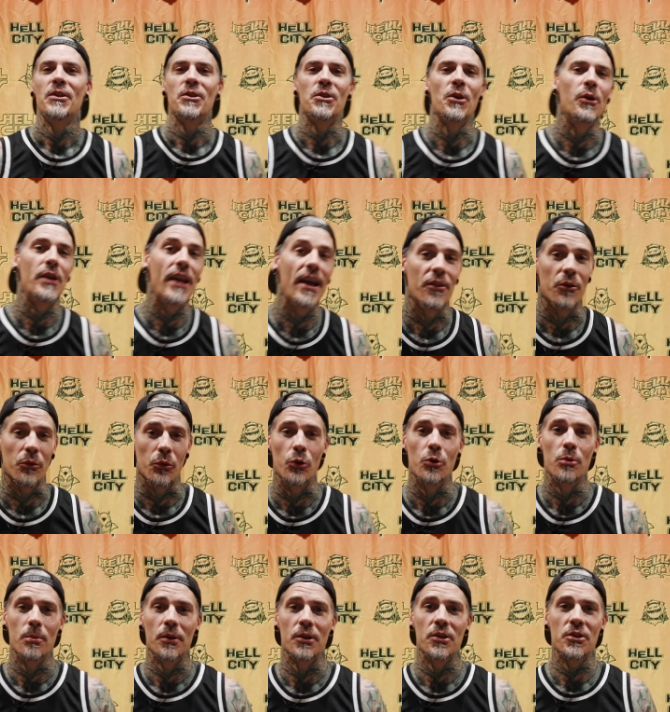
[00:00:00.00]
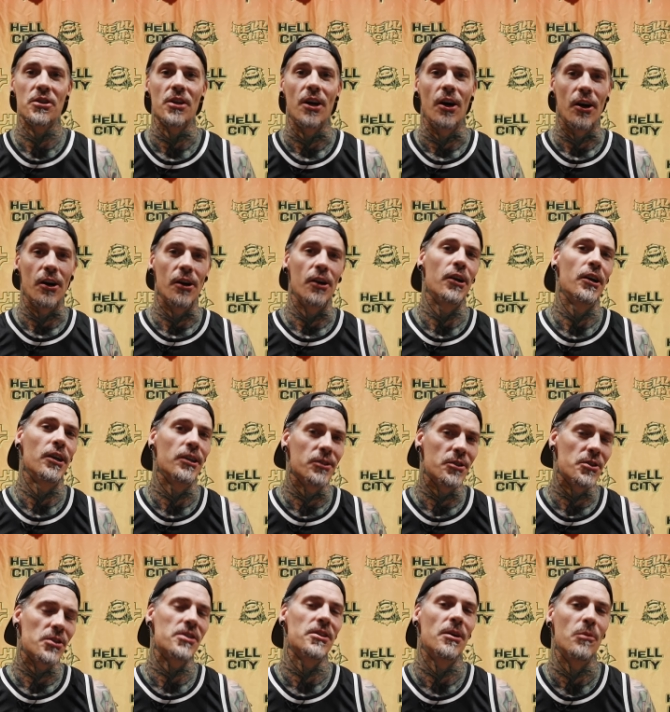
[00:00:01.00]
So yeah, the rumors are
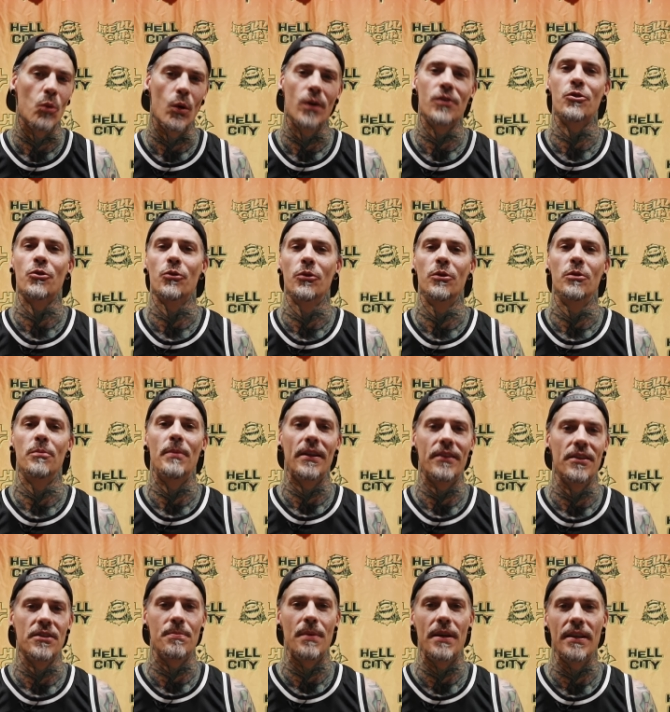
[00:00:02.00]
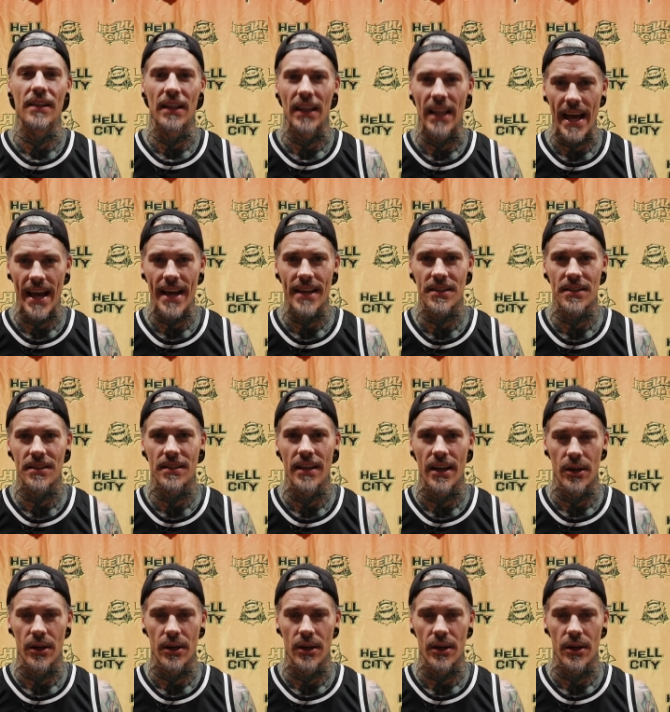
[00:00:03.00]
somewhat true about this being the last